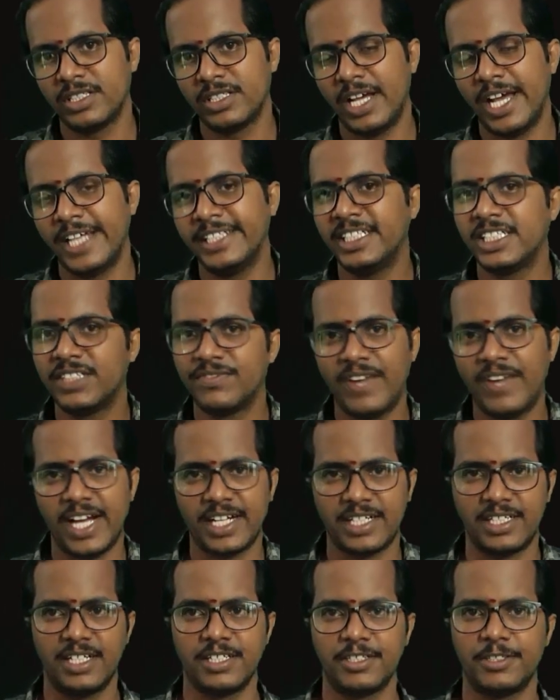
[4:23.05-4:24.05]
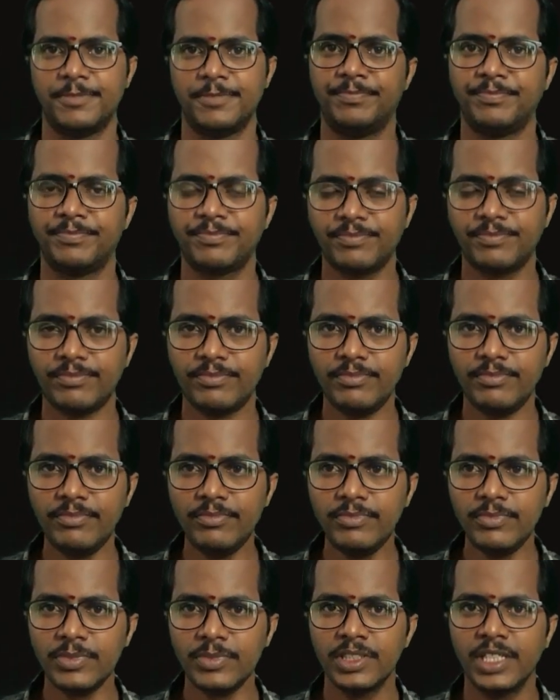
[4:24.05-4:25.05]
as its factors,
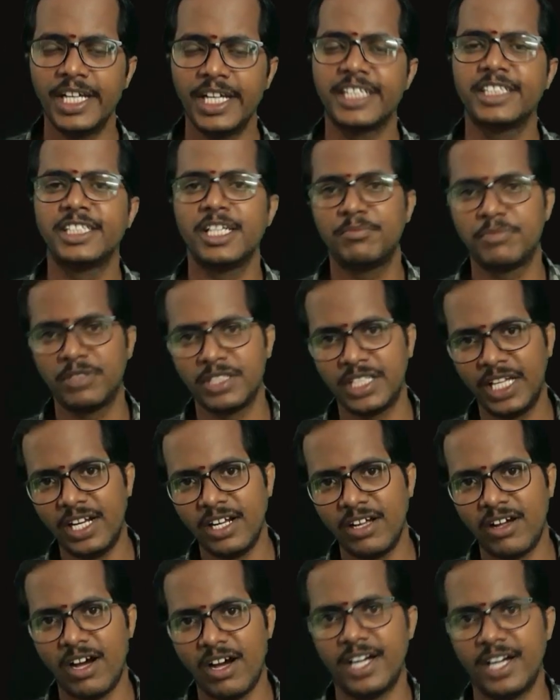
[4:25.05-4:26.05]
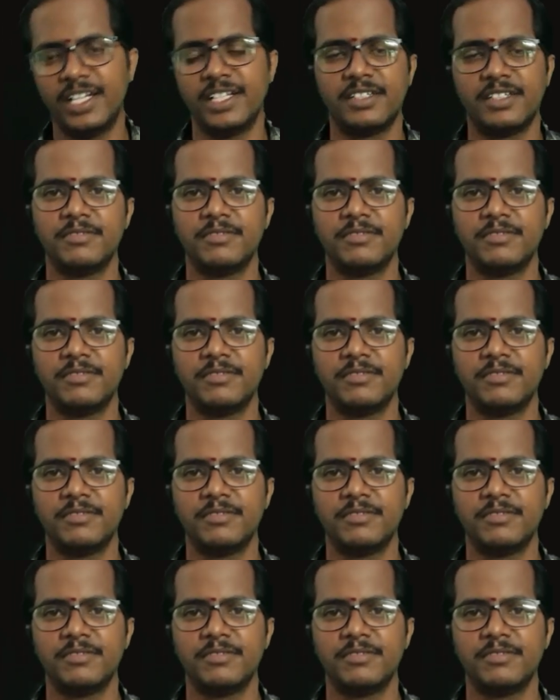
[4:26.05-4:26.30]
except their order.